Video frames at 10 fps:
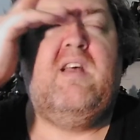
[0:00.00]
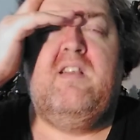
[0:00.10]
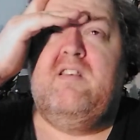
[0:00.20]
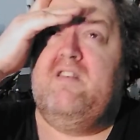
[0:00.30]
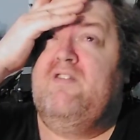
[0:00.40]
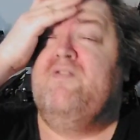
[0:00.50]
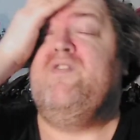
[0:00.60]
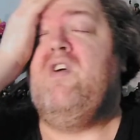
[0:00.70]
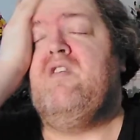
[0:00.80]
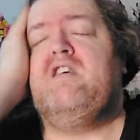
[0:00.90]
That is
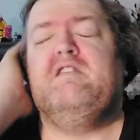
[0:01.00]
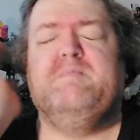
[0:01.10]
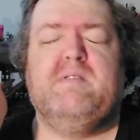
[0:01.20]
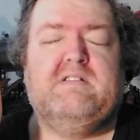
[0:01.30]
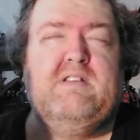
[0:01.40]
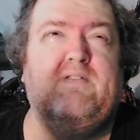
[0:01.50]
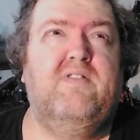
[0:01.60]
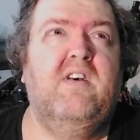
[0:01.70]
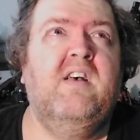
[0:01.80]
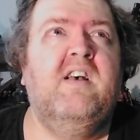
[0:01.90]
very
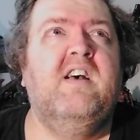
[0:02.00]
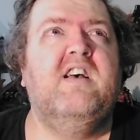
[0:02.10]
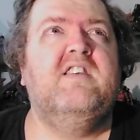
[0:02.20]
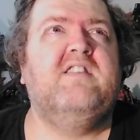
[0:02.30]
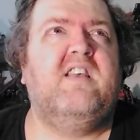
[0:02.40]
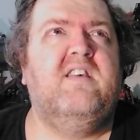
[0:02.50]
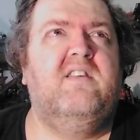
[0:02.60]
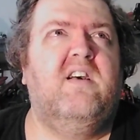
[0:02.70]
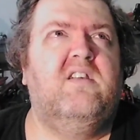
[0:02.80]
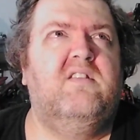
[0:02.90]
expensive. It's like
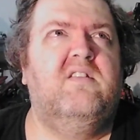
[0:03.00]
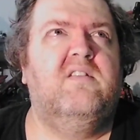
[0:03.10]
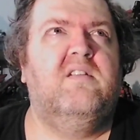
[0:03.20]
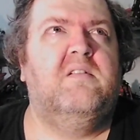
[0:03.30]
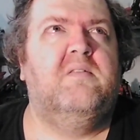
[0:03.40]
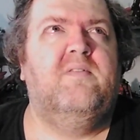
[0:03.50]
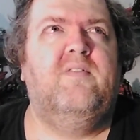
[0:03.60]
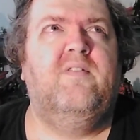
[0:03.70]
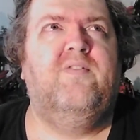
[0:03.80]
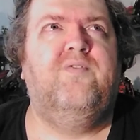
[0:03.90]

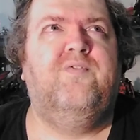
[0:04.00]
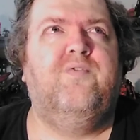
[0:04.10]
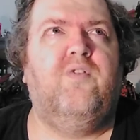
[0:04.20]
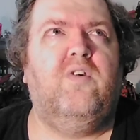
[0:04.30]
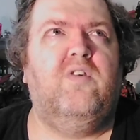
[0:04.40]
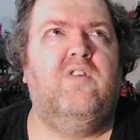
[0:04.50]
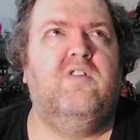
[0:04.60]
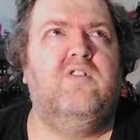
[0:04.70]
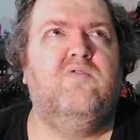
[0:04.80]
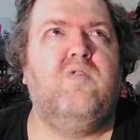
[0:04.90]
for
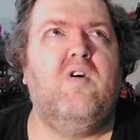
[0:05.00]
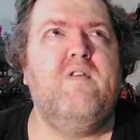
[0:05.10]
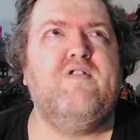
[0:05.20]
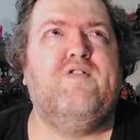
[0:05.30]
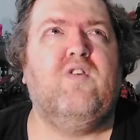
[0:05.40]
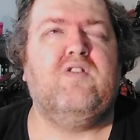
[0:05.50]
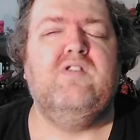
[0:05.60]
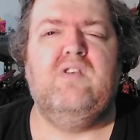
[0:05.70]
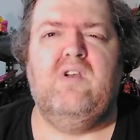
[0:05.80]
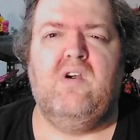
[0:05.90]
12 to
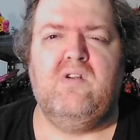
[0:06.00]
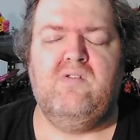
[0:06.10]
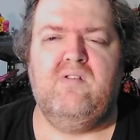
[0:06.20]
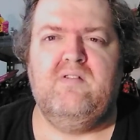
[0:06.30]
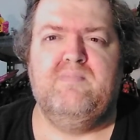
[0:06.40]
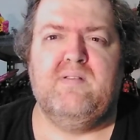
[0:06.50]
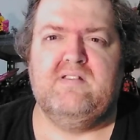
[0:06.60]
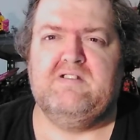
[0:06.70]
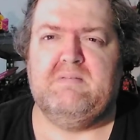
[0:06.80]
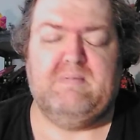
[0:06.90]
1400
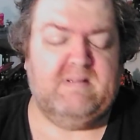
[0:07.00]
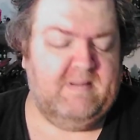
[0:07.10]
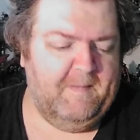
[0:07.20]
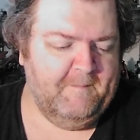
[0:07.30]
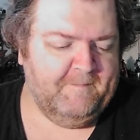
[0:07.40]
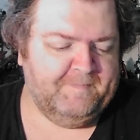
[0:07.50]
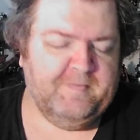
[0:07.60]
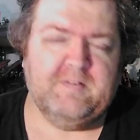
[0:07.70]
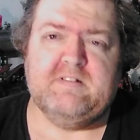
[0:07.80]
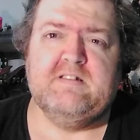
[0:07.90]
plus shipping,
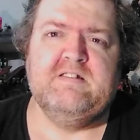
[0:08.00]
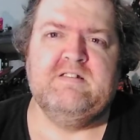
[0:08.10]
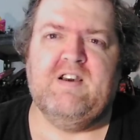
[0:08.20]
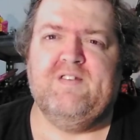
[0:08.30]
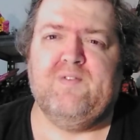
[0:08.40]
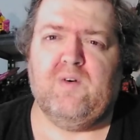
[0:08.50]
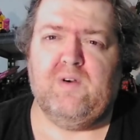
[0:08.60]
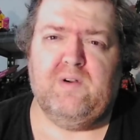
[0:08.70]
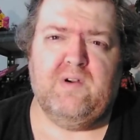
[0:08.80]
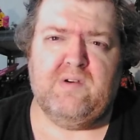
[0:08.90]
which is another
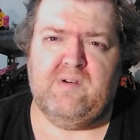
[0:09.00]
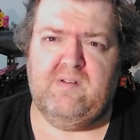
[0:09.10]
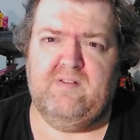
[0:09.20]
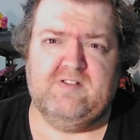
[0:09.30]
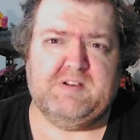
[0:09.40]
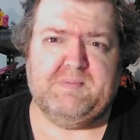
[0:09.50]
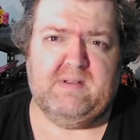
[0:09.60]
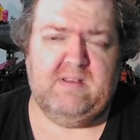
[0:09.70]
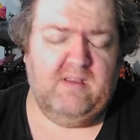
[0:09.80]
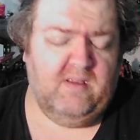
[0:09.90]
400
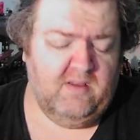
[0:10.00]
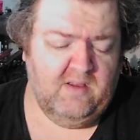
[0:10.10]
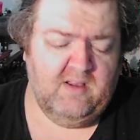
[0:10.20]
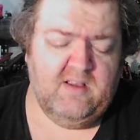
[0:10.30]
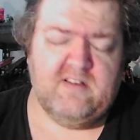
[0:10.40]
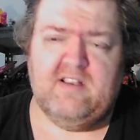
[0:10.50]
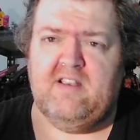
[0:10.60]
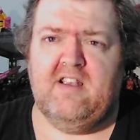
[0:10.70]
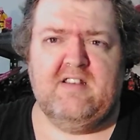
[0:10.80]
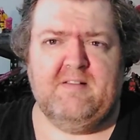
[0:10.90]
shipping.
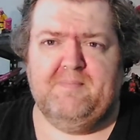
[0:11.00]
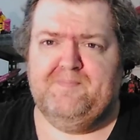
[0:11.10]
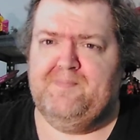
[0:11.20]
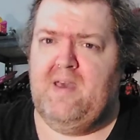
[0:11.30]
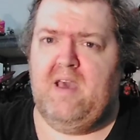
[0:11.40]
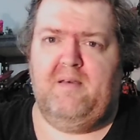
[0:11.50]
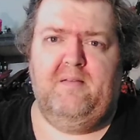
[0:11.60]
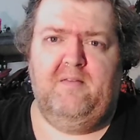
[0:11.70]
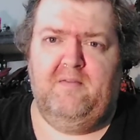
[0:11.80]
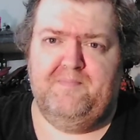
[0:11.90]
It's a big
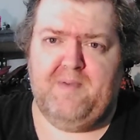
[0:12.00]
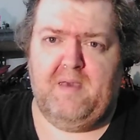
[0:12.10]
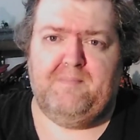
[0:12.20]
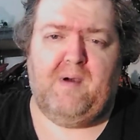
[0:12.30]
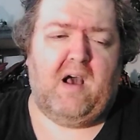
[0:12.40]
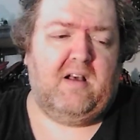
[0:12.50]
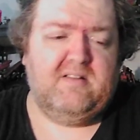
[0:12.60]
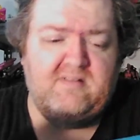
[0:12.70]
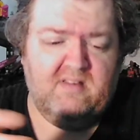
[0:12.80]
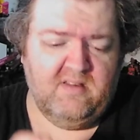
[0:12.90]

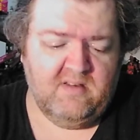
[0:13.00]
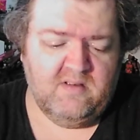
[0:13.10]
box.